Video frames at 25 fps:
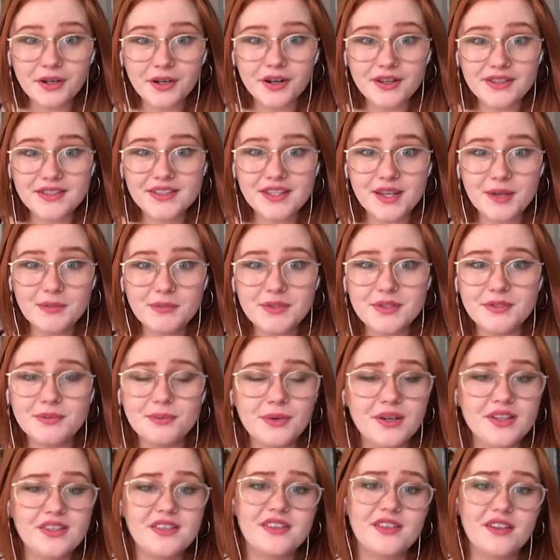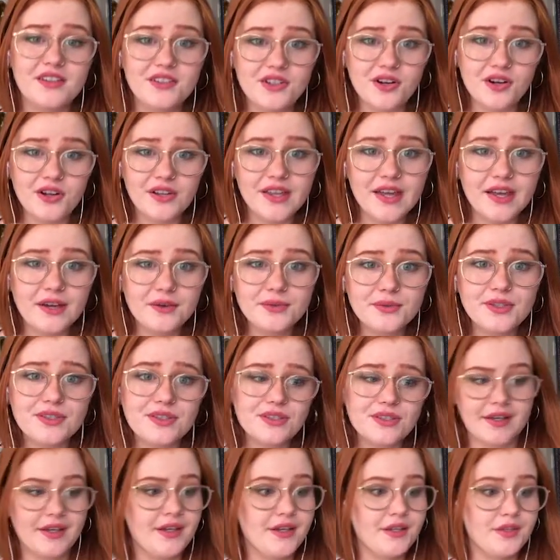concept with a dollhouse.
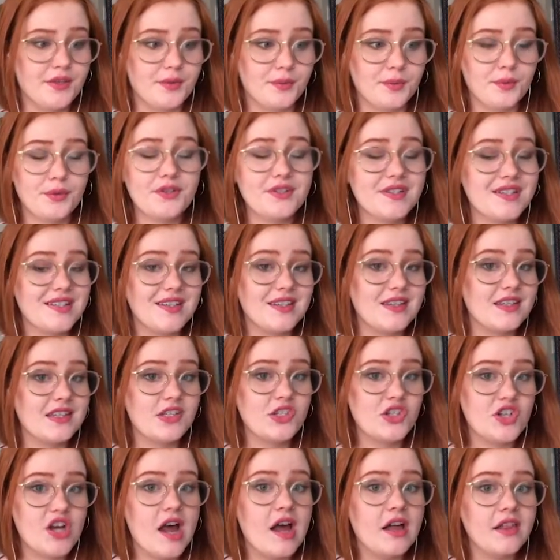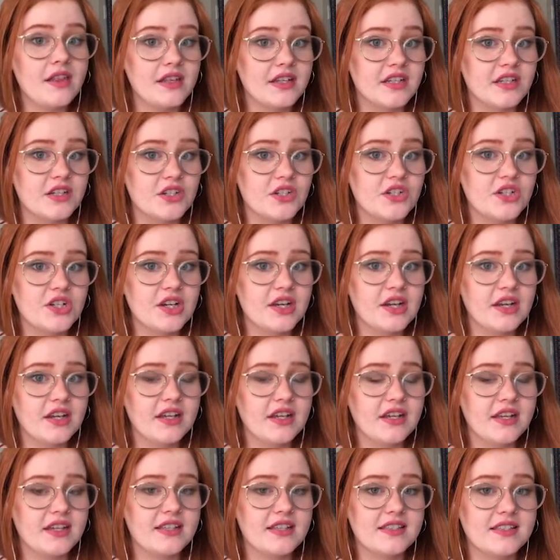The rules of this challenge
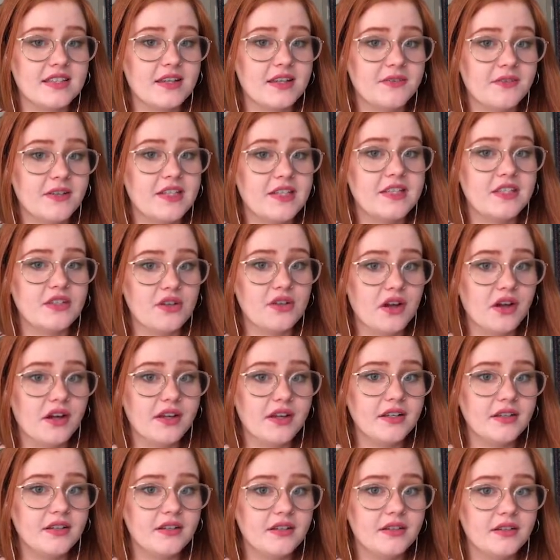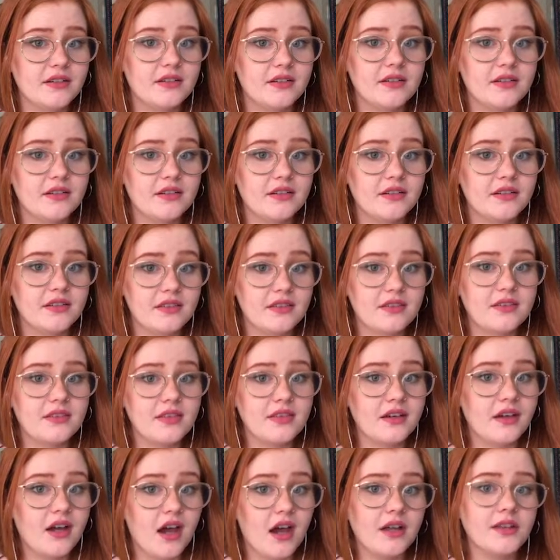is if it's not
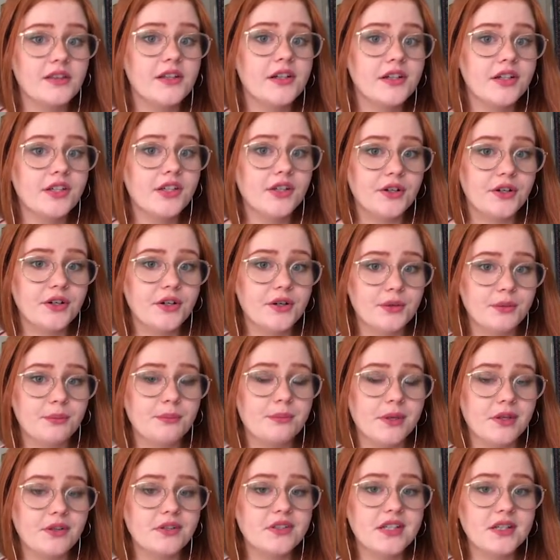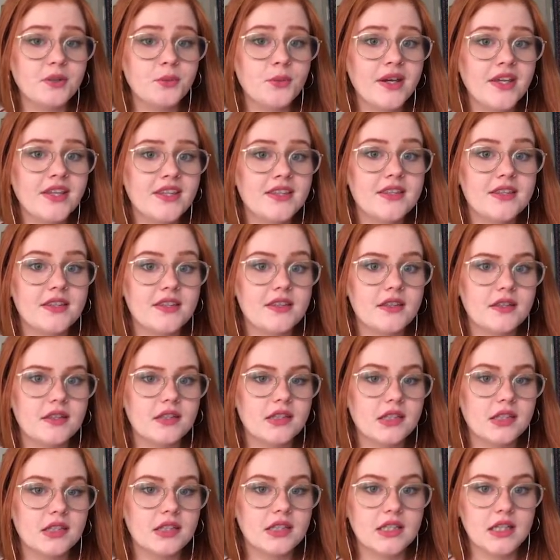the color you're building with,
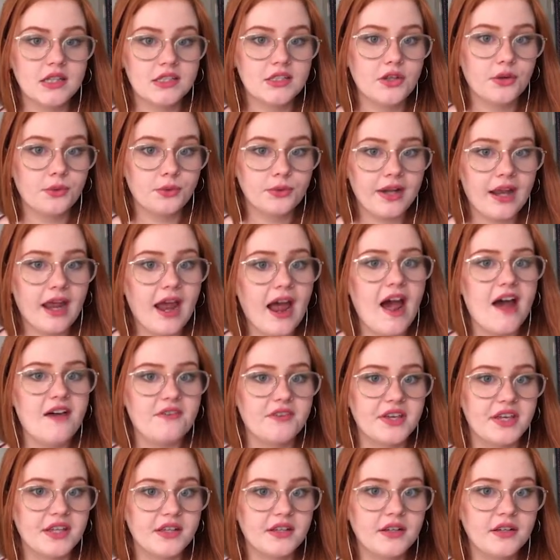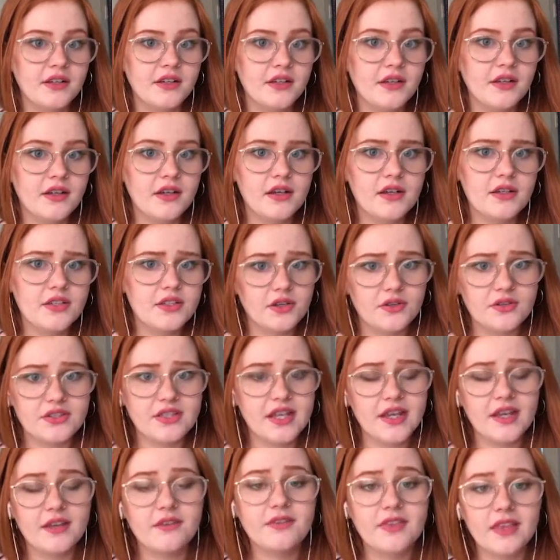you don't have it. So
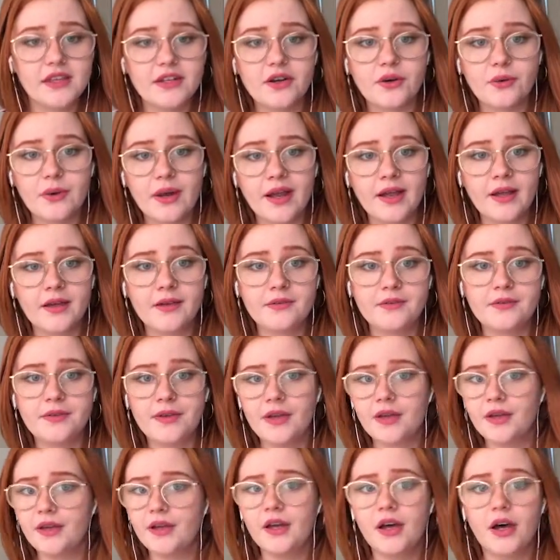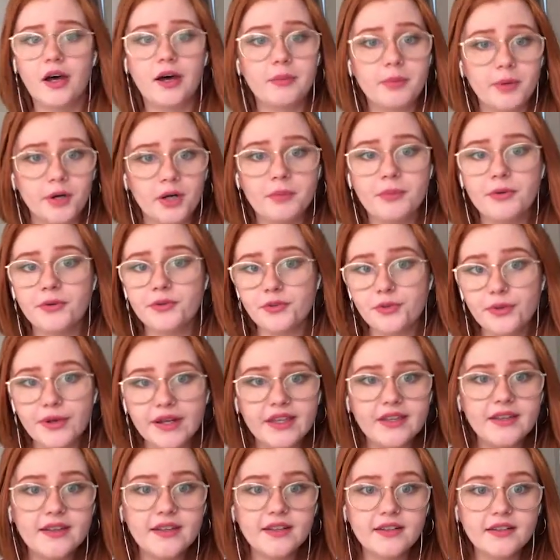say if they don't have a purple
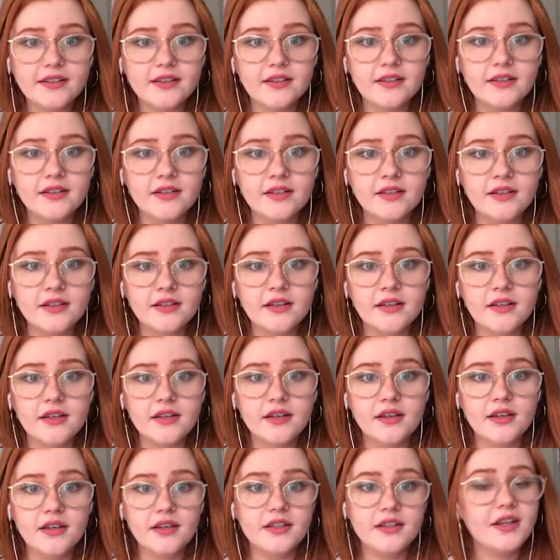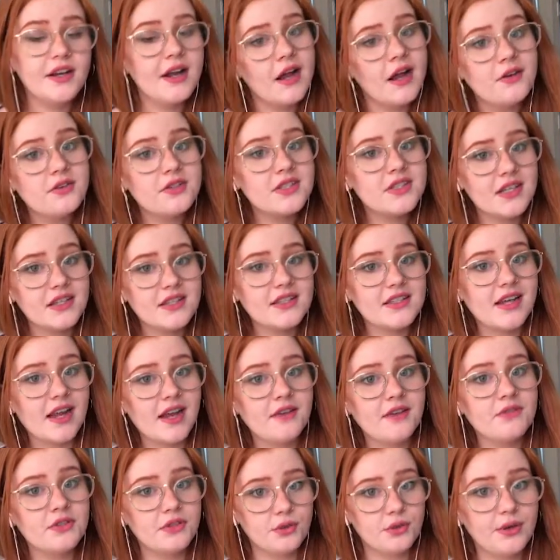toilet, your house doesn't
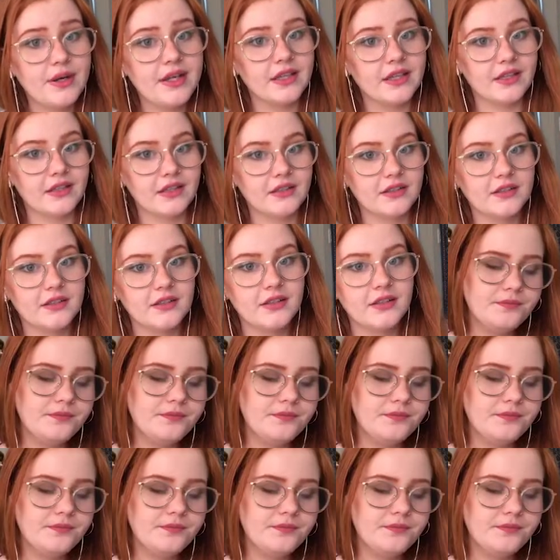have a toilet.